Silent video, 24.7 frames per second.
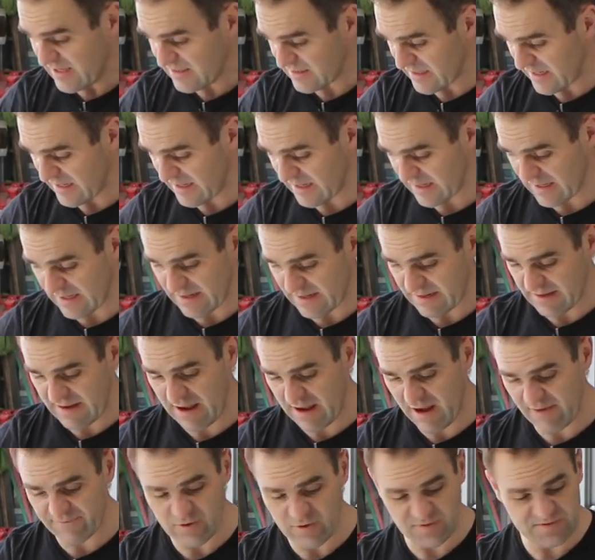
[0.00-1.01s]

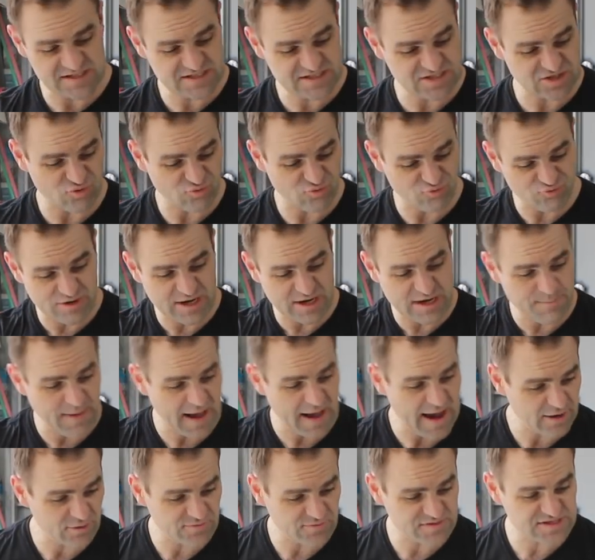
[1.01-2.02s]
Now I've got this rear
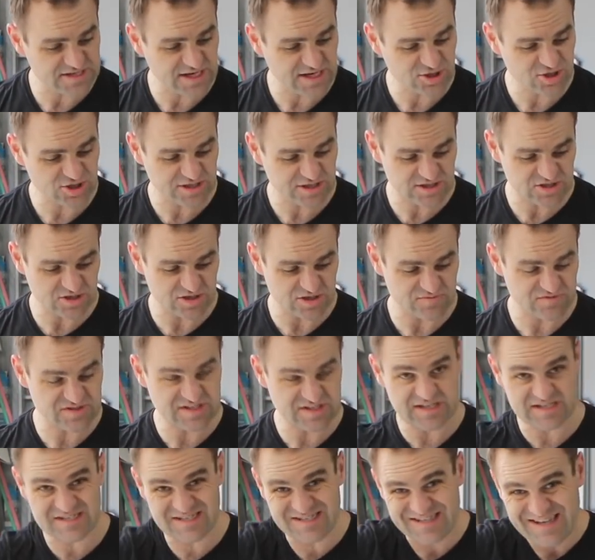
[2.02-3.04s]
panel. This actually sort of
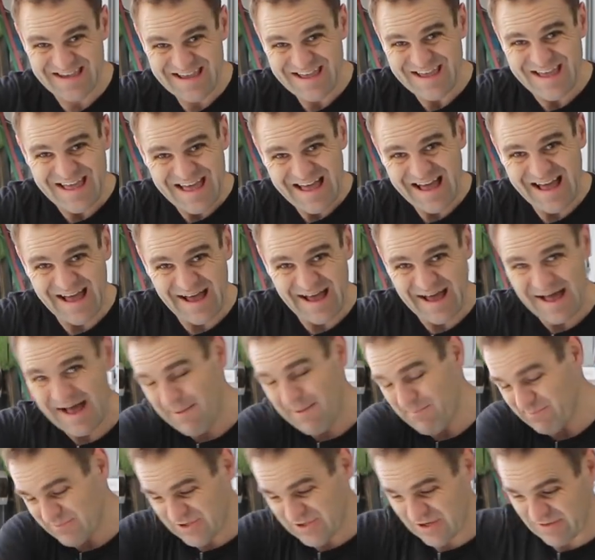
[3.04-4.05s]
sits
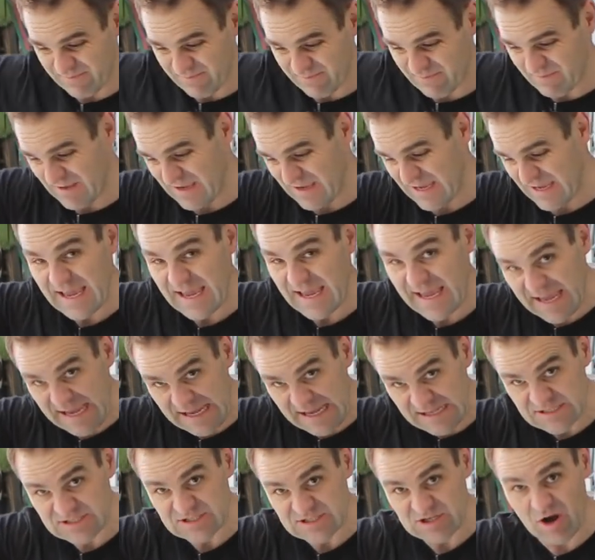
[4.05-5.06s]
sort of
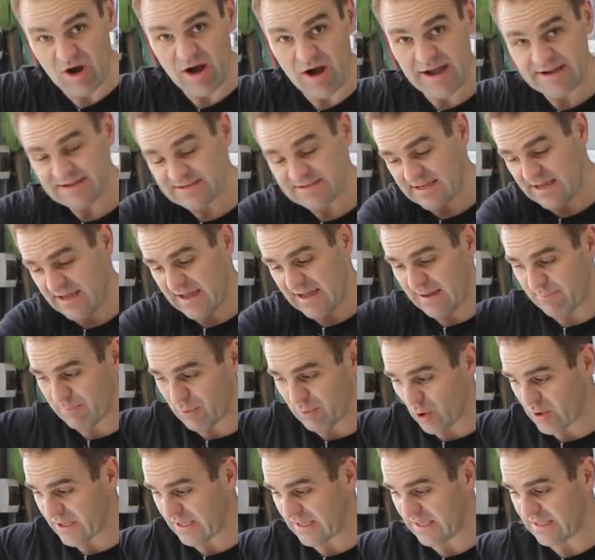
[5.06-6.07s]
inside,
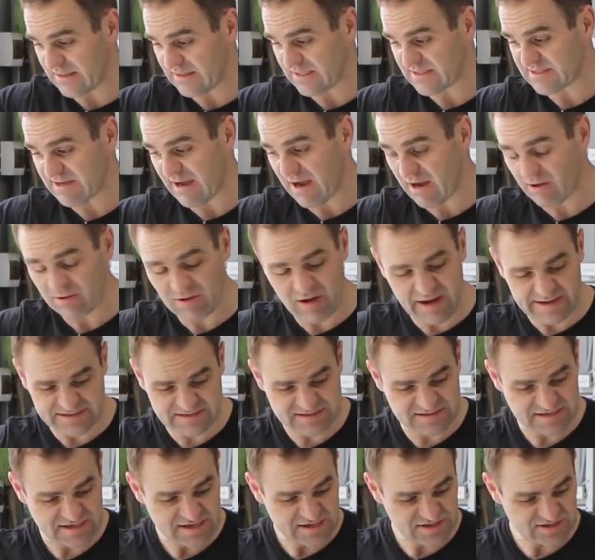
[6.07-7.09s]
blocking in the tail
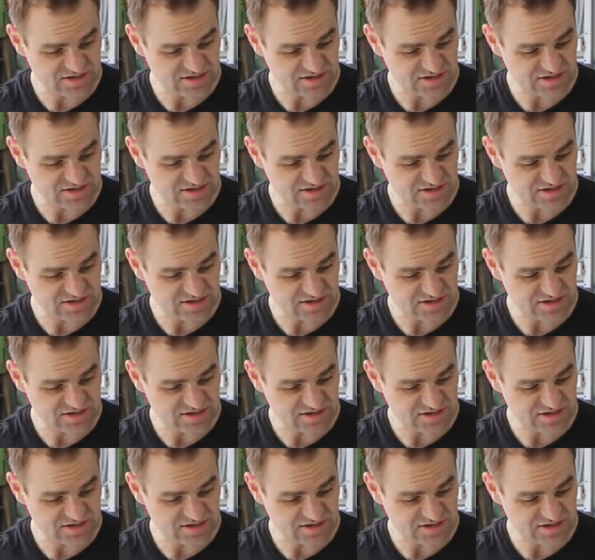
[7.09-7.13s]
lights.